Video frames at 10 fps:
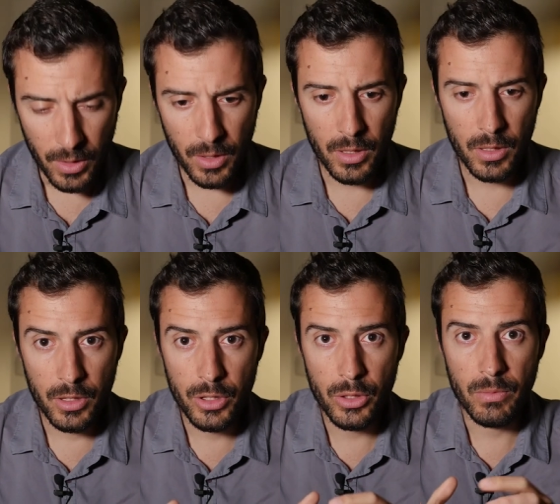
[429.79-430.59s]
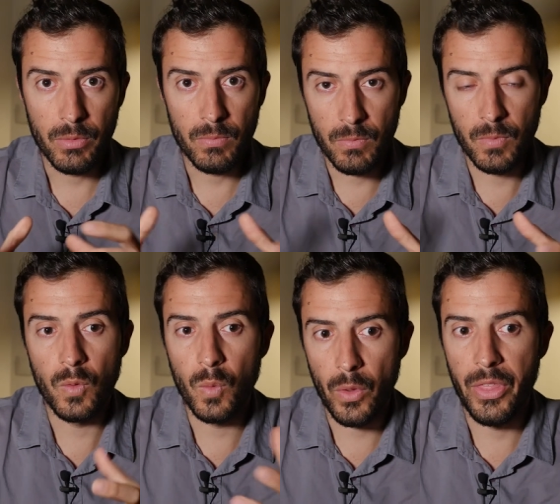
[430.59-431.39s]
you
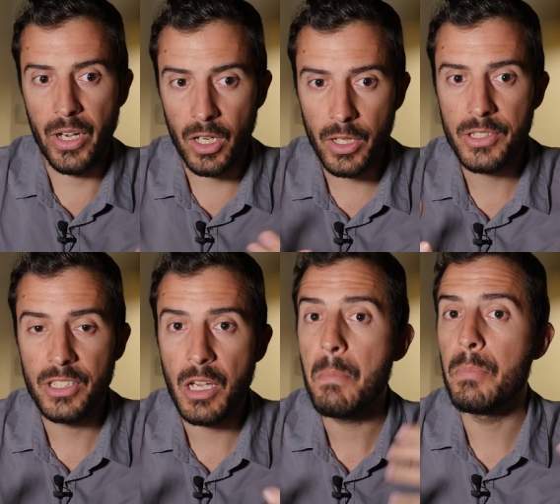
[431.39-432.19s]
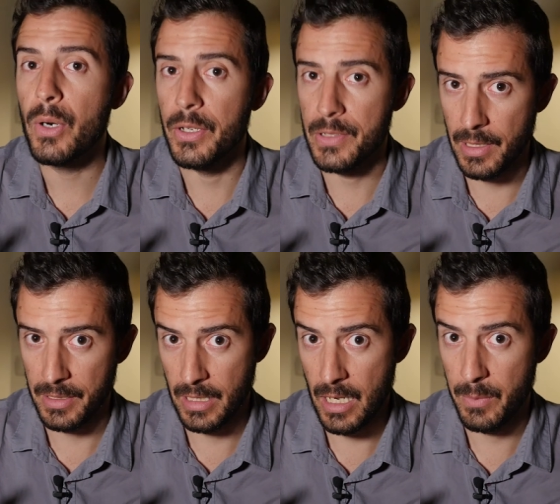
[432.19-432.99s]
there are some parts that
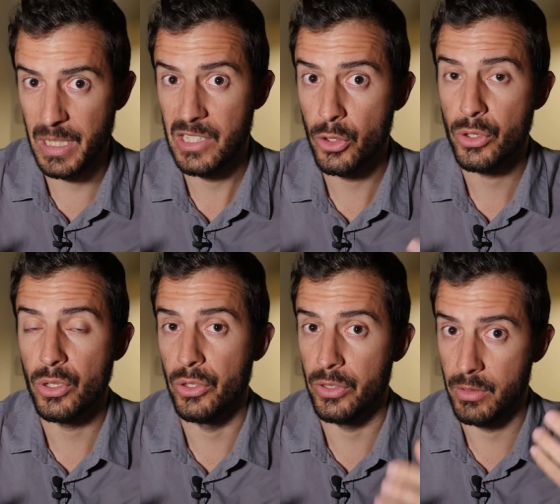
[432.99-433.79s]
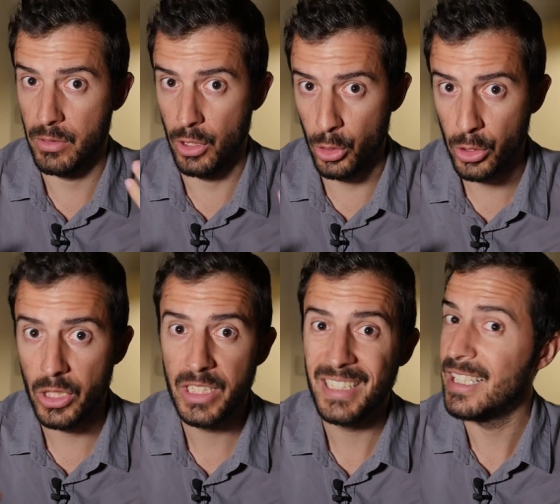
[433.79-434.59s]
can be circular locally
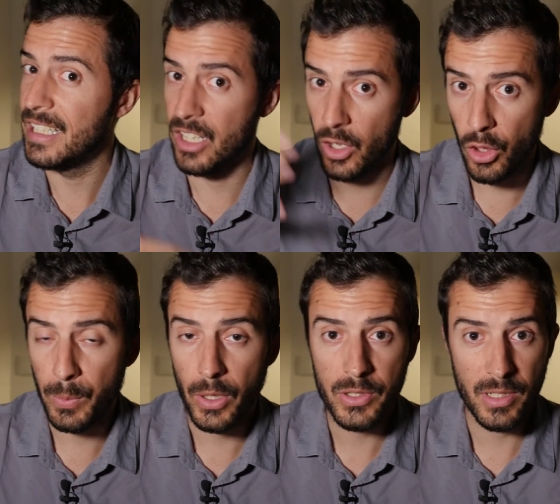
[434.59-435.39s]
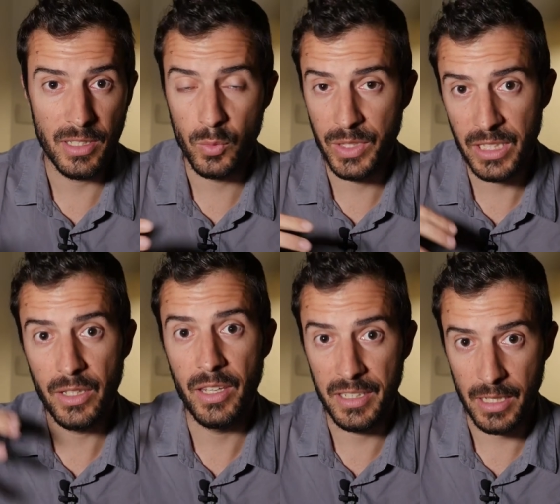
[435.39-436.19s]
and other parts that we need the
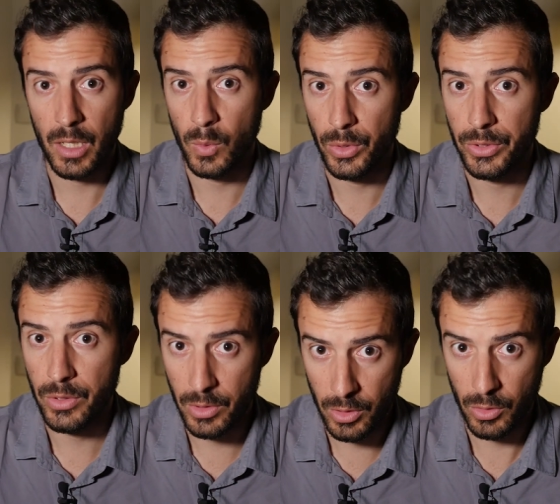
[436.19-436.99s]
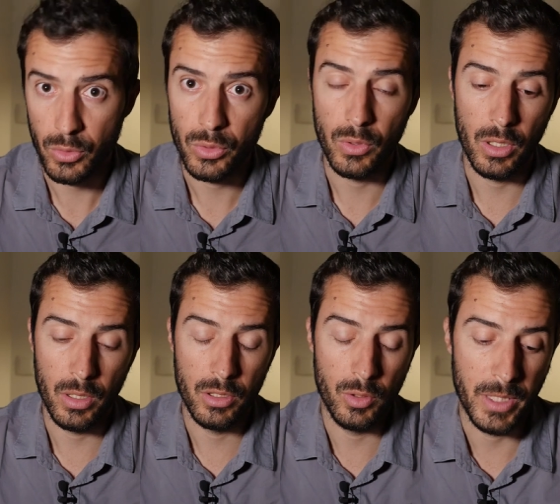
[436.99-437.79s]
entire world to uh, to
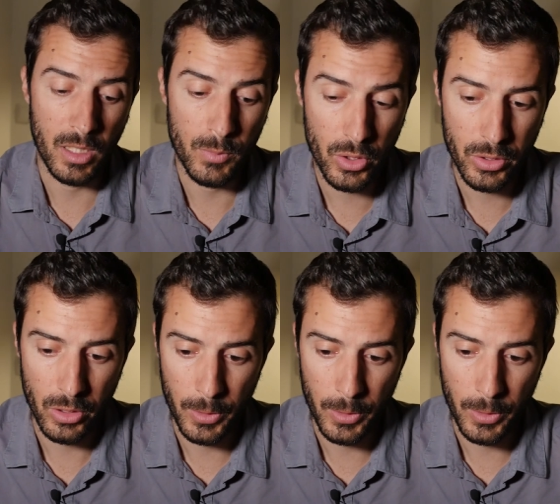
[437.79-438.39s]
become circular.